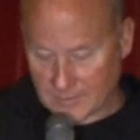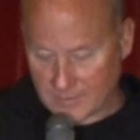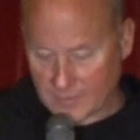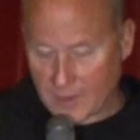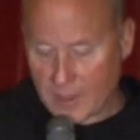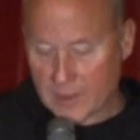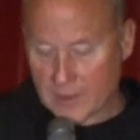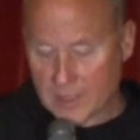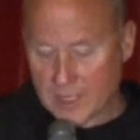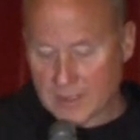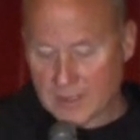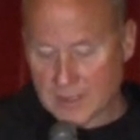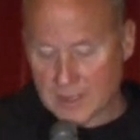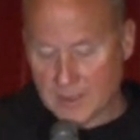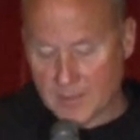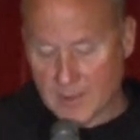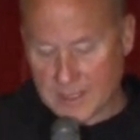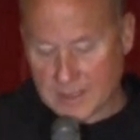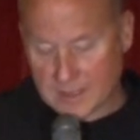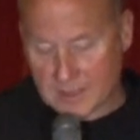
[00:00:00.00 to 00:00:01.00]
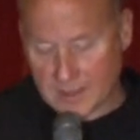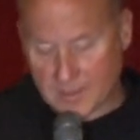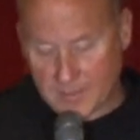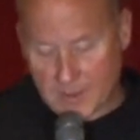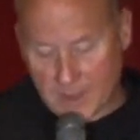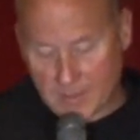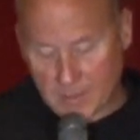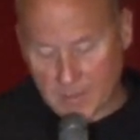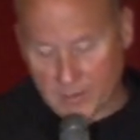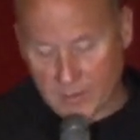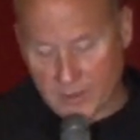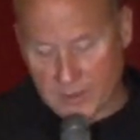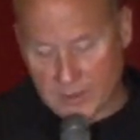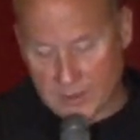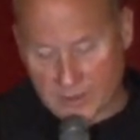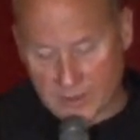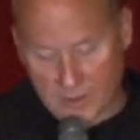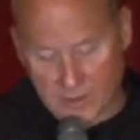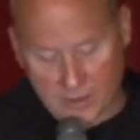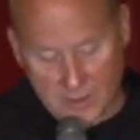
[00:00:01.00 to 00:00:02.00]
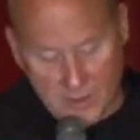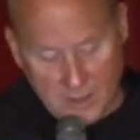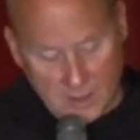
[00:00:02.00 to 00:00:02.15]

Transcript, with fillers: Father Cantalamessa, the papal preacher,